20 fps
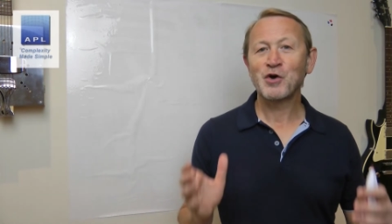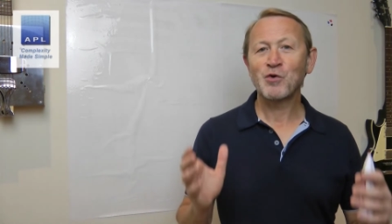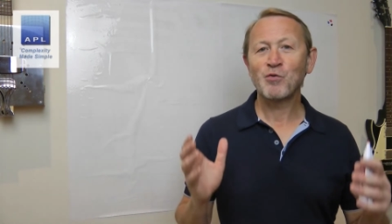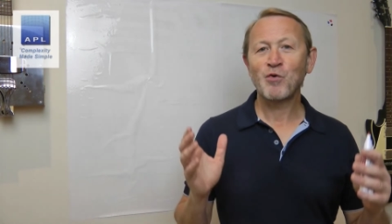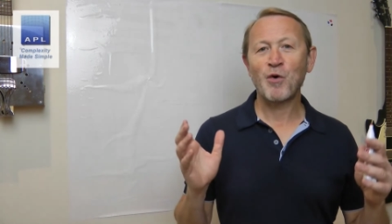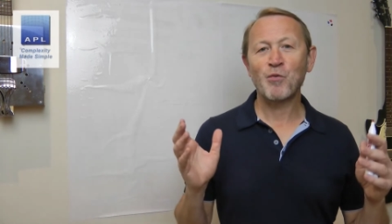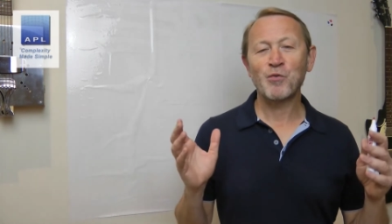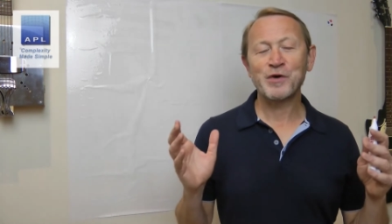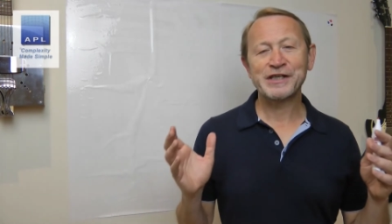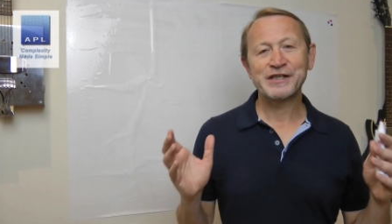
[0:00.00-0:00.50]

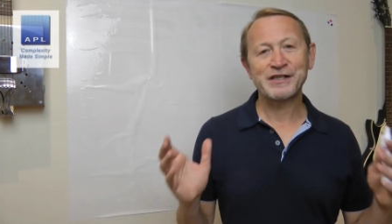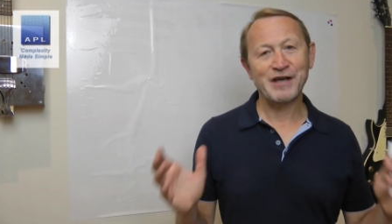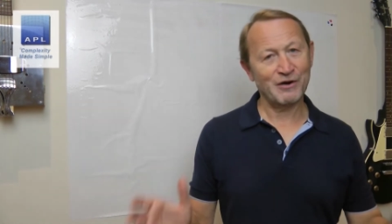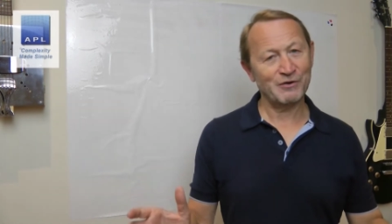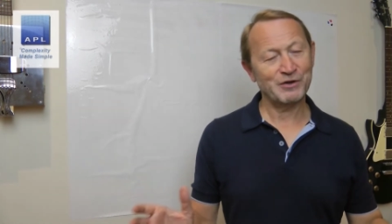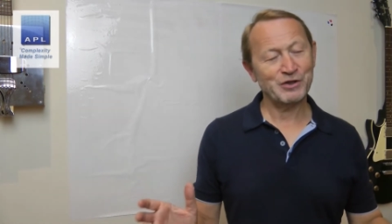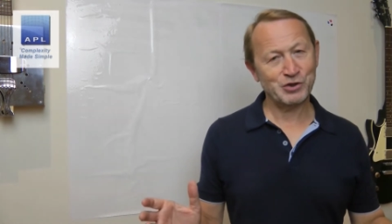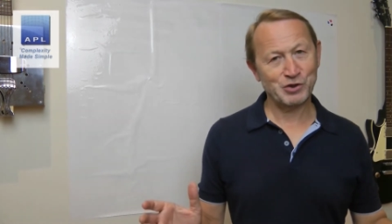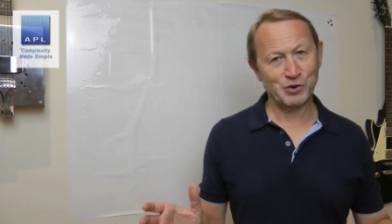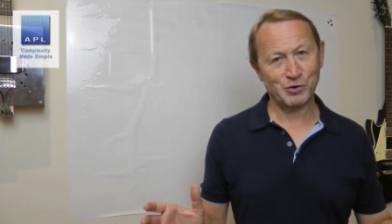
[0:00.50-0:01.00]
what we're
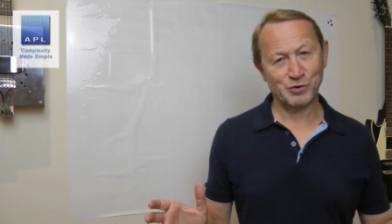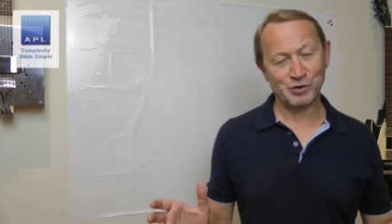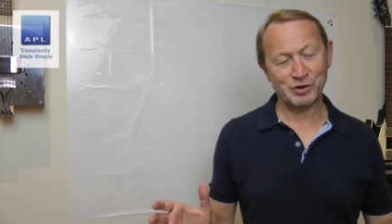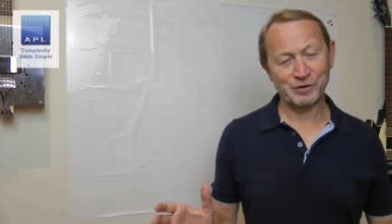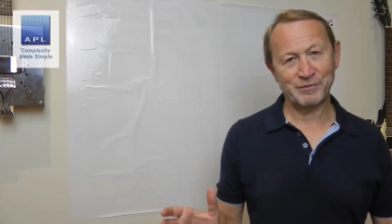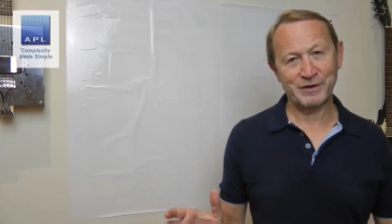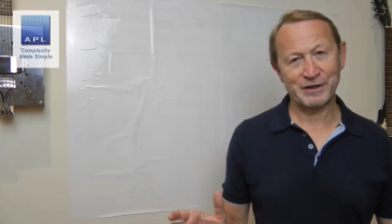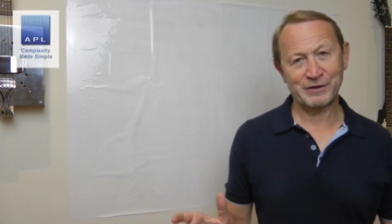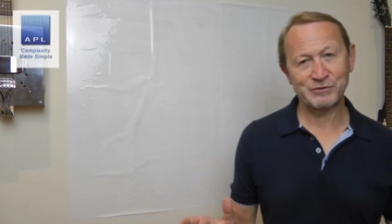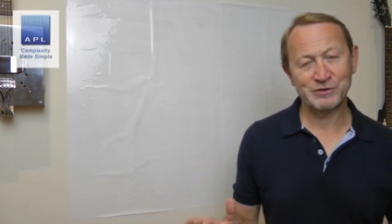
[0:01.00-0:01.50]
going to talk
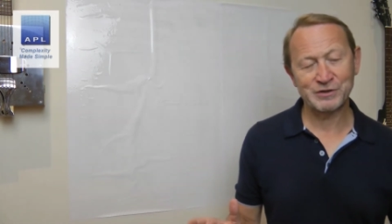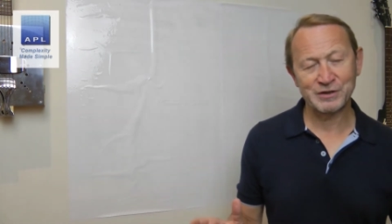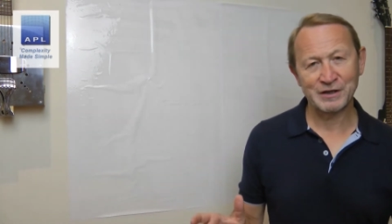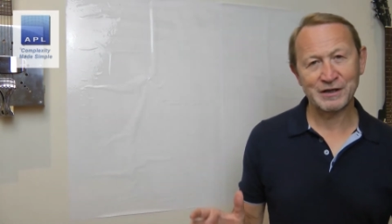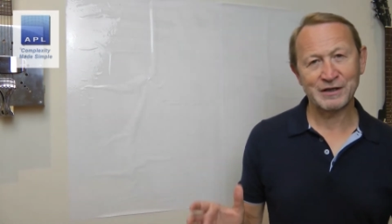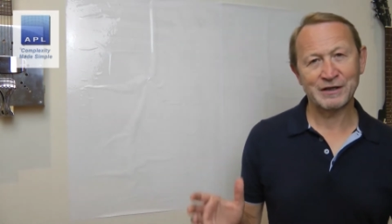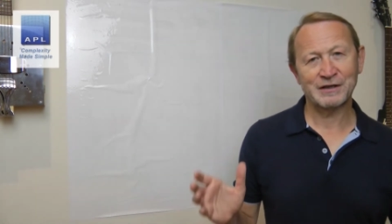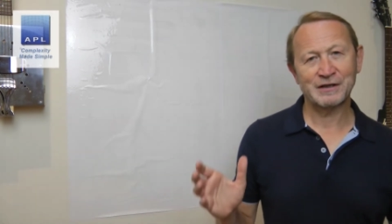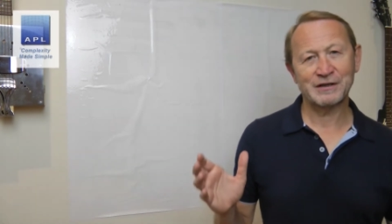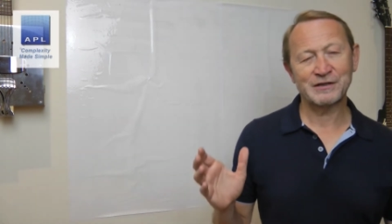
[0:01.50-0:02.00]
about
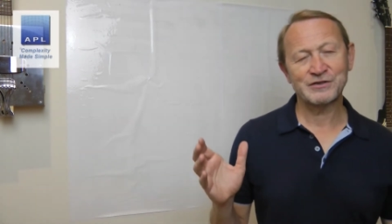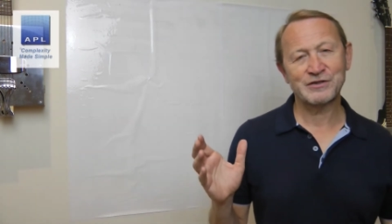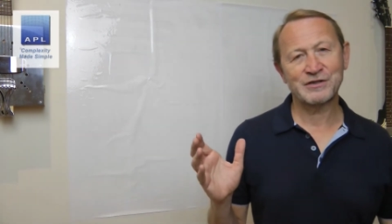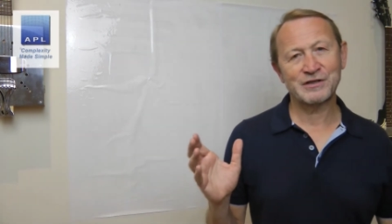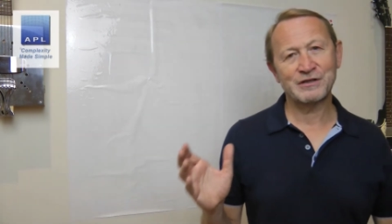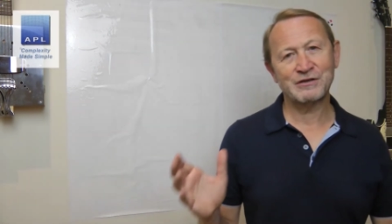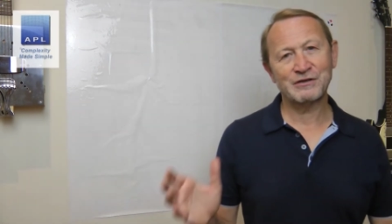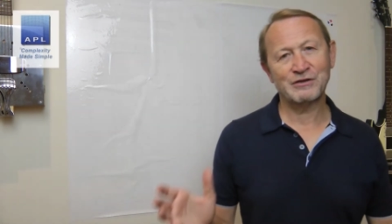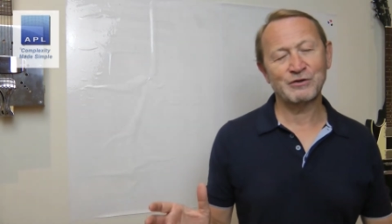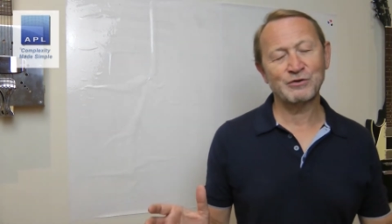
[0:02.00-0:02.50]
is the
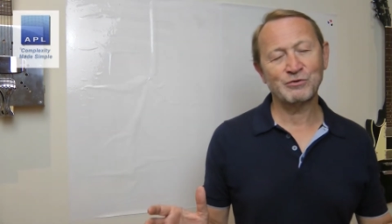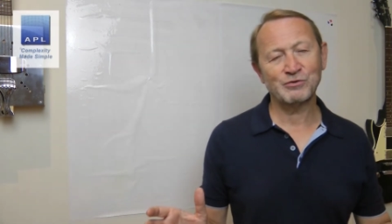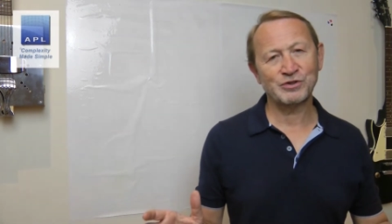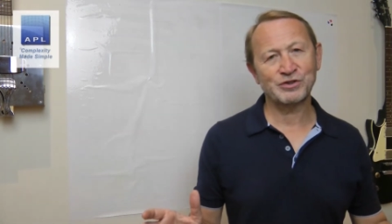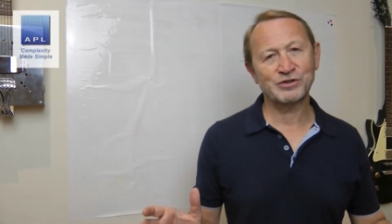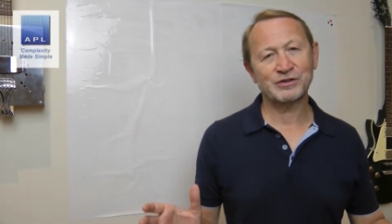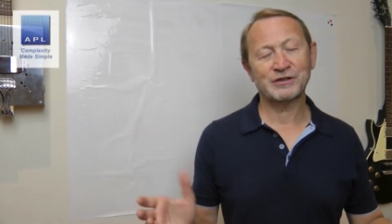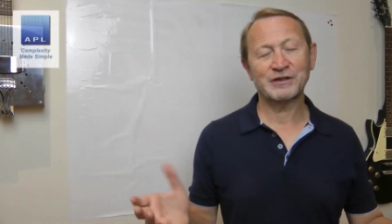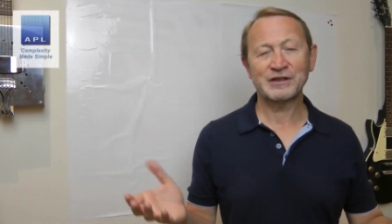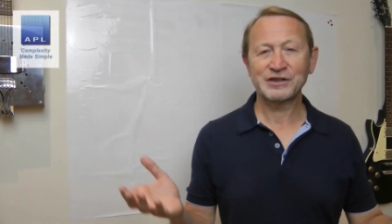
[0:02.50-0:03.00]
use,